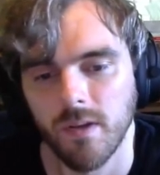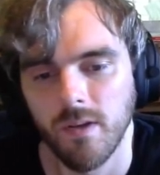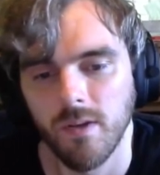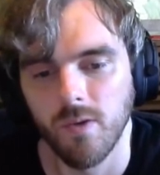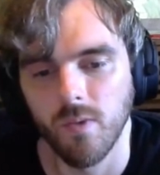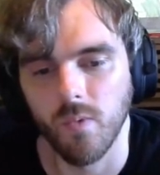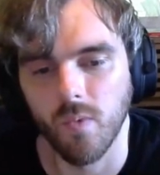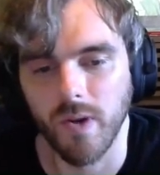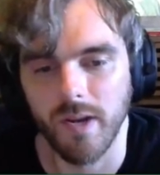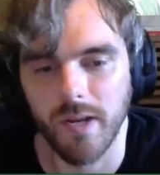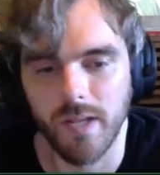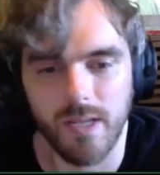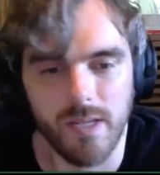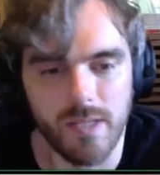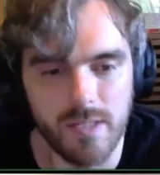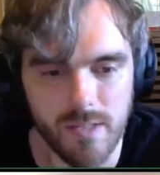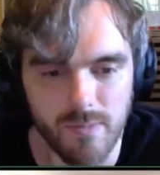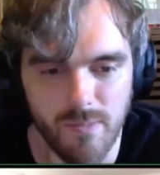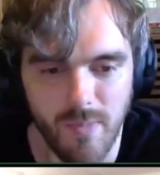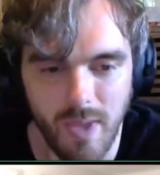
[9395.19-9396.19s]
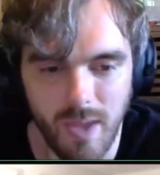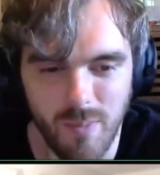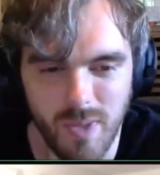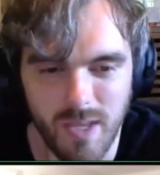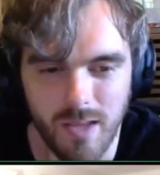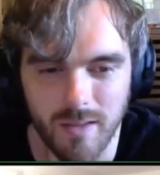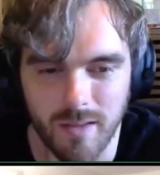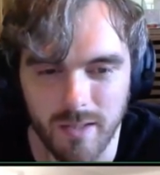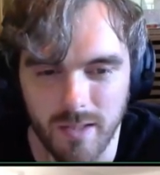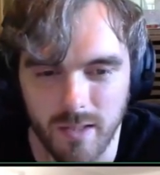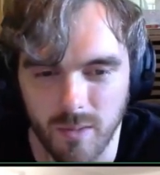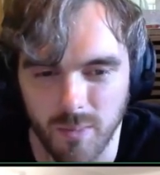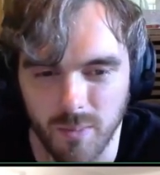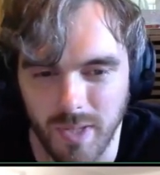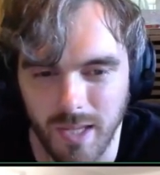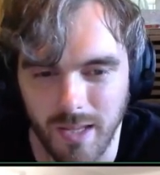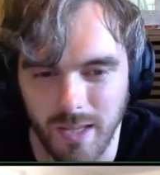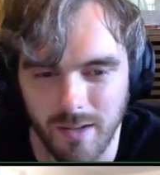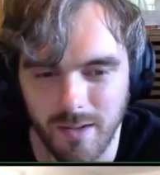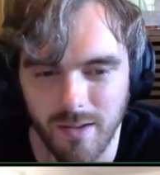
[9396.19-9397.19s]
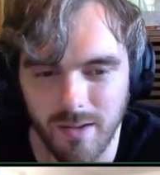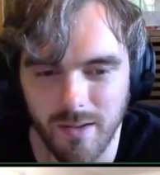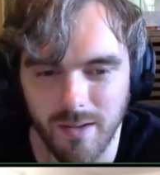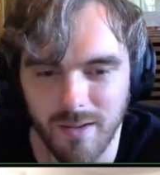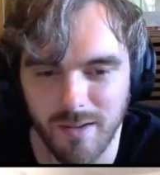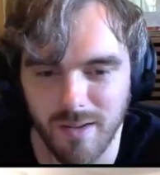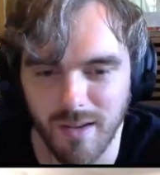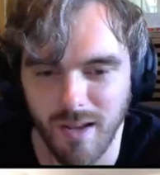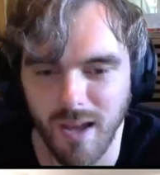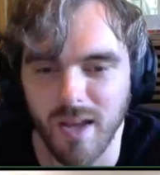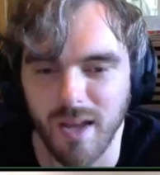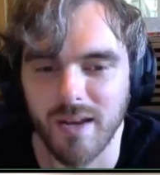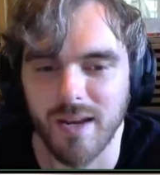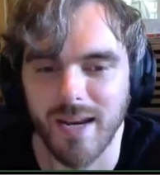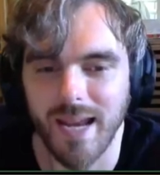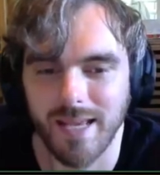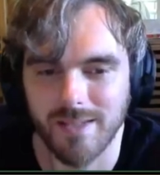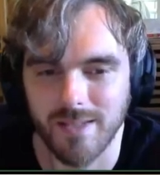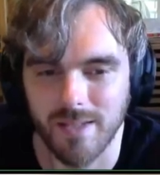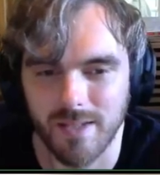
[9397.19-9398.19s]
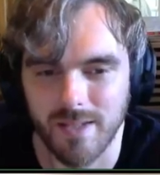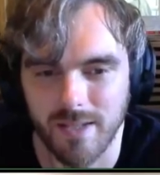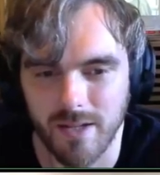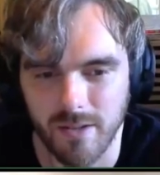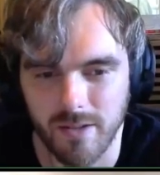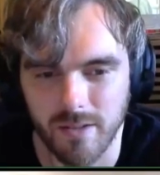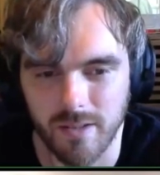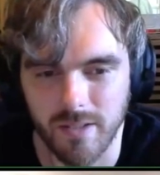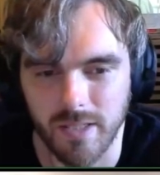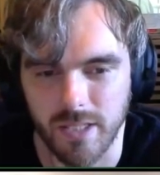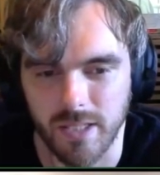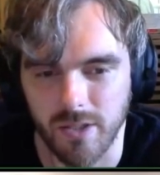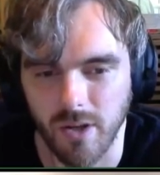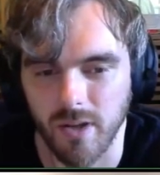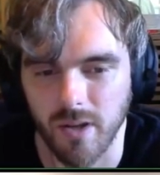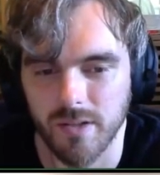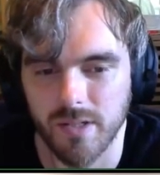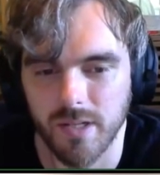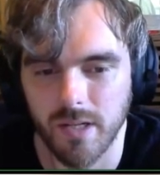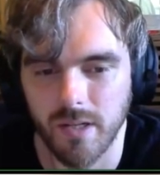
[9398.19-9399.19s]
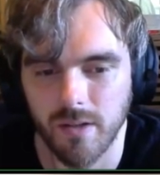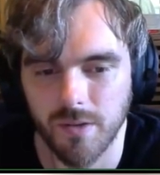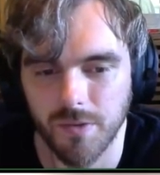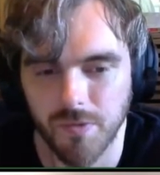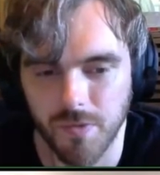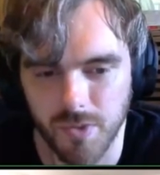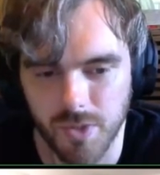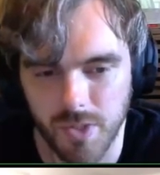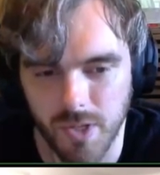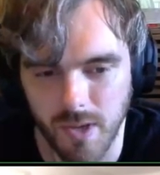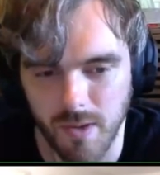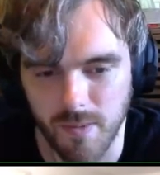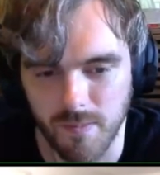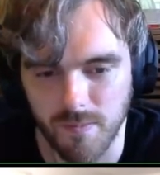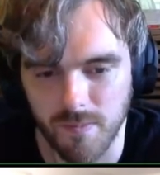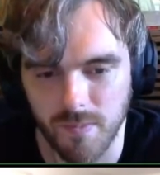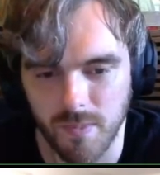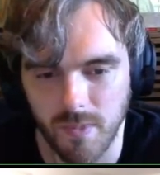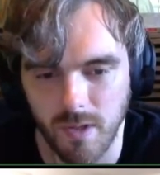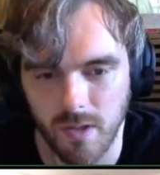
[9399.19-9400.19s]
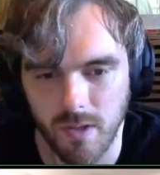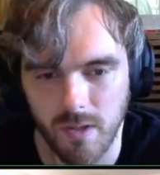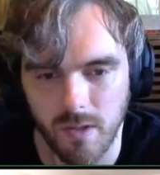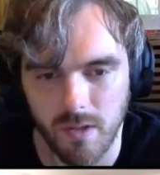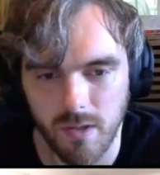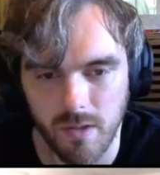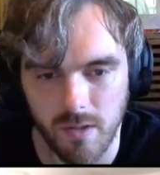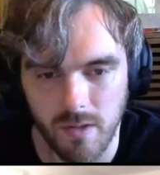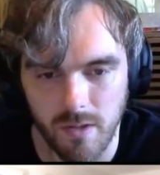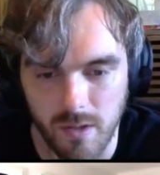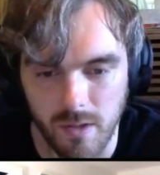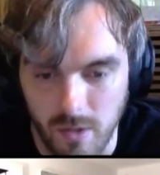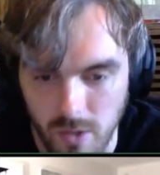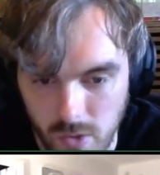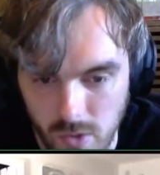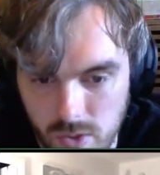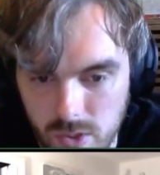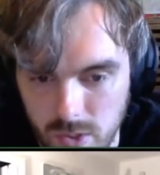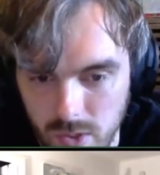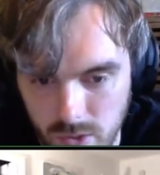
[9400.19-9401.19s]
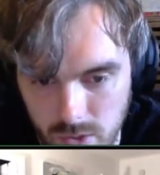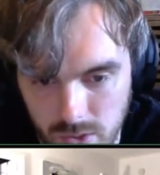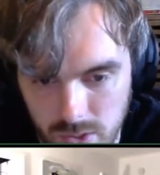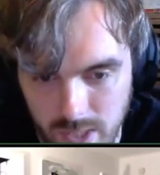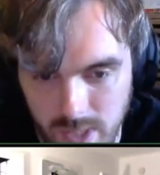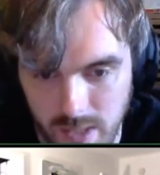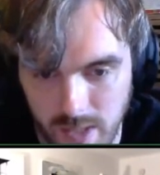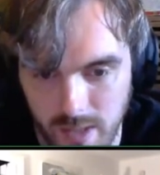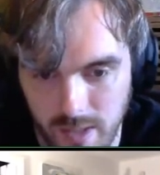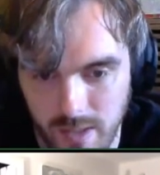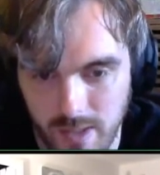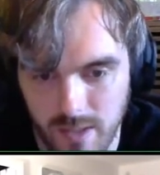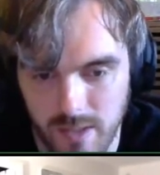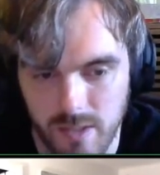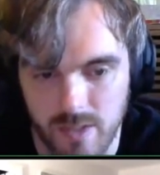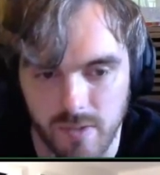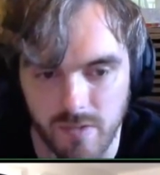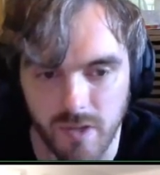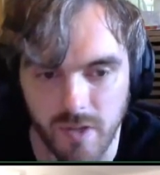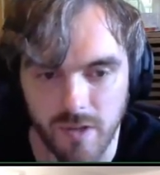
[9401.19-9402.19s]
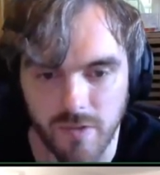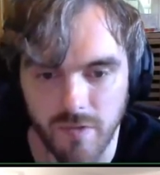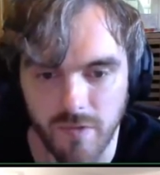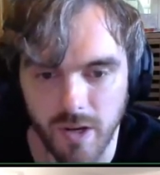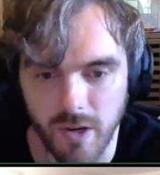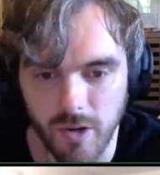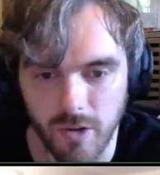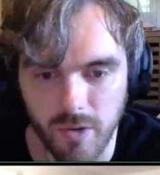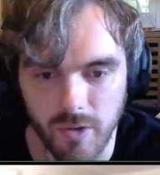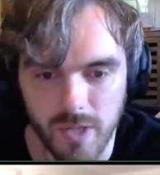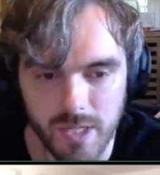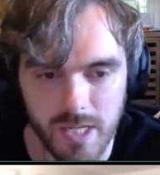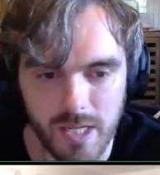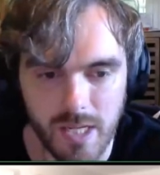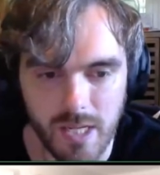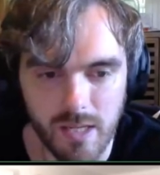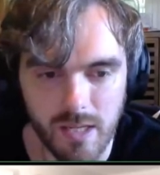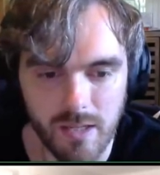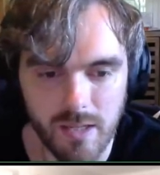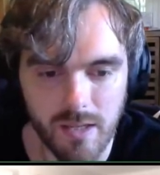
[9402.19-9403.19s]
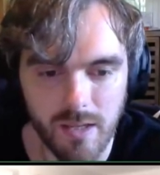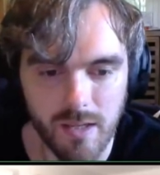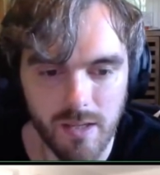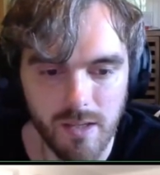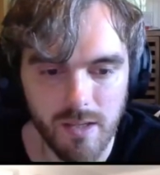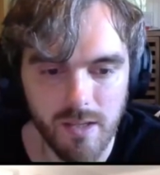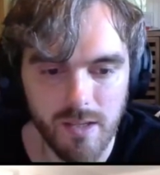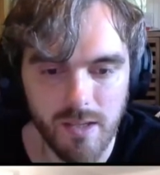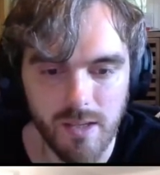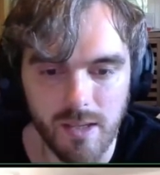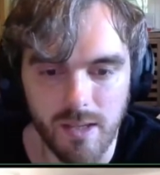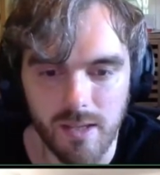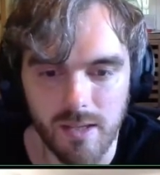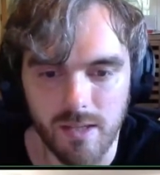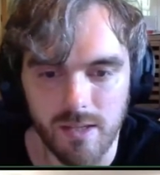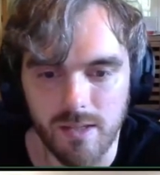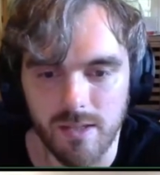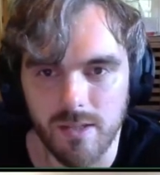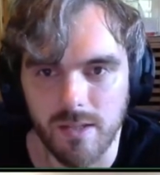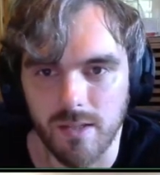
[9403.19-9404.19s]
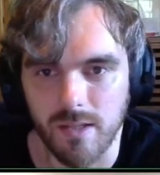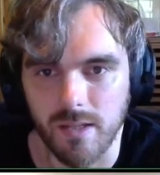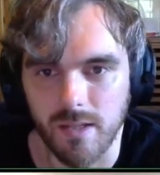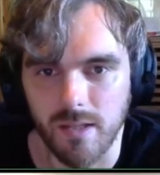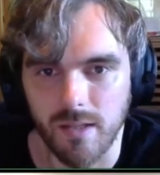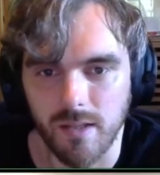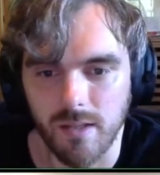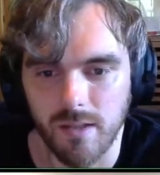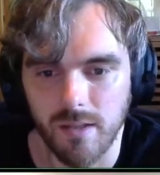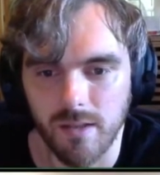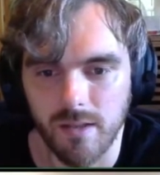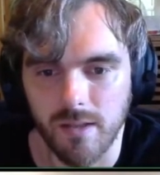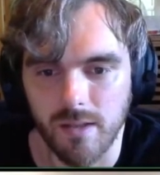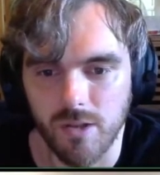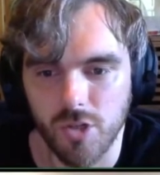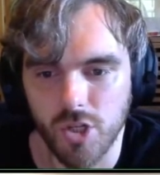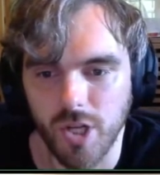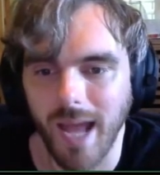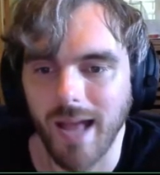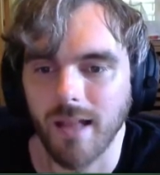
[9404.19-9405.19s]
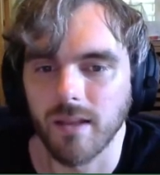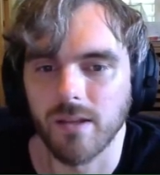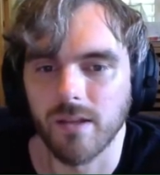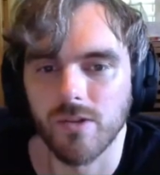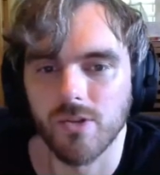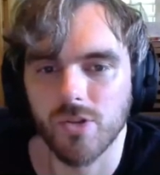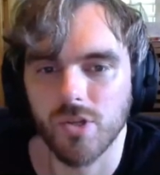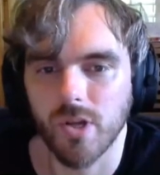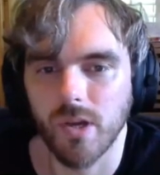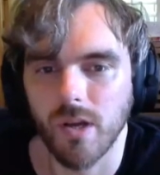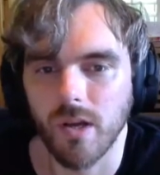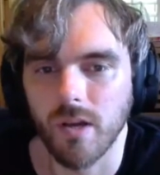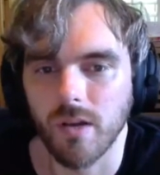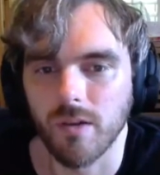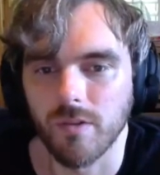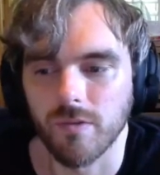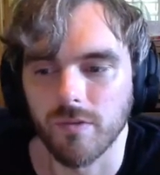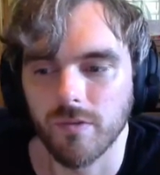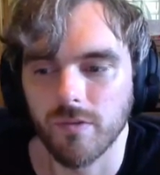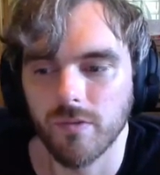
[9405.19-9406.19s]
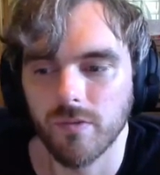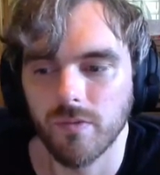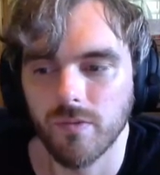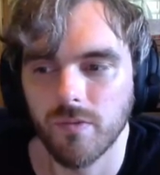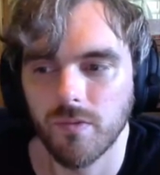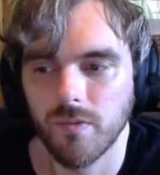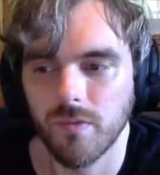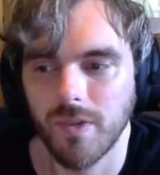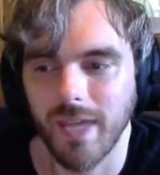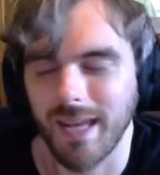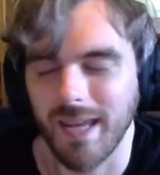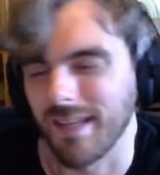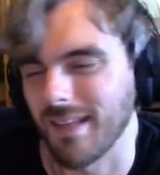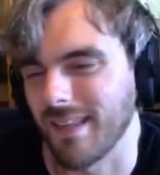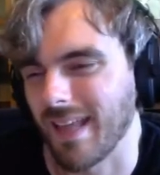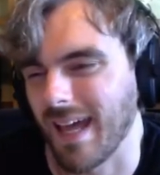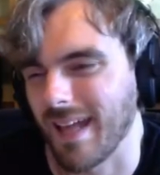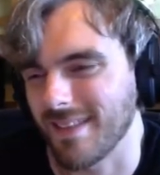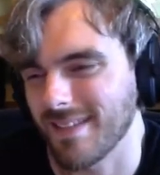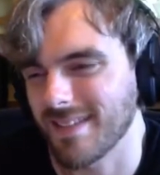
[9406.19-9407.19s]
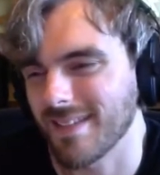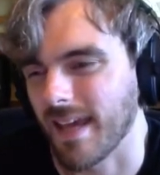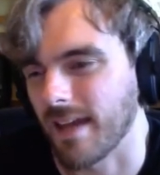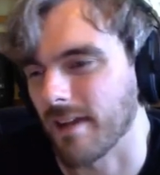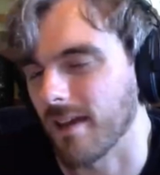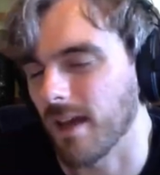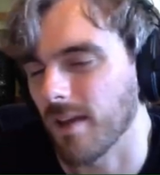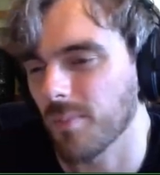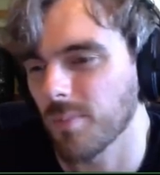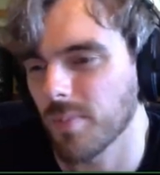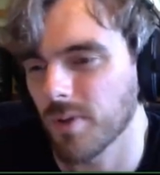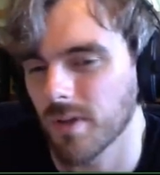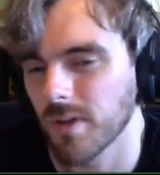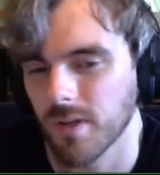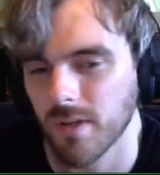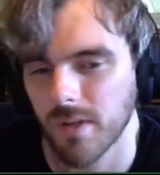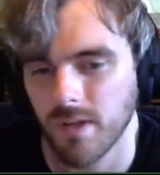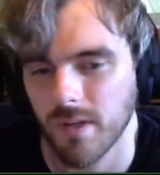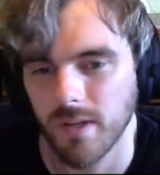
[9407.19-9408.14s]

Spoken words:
what is maybe a little bit unnecessarily daunting for some users, and I think this is a very fair critique, is the challenge of getting that set up.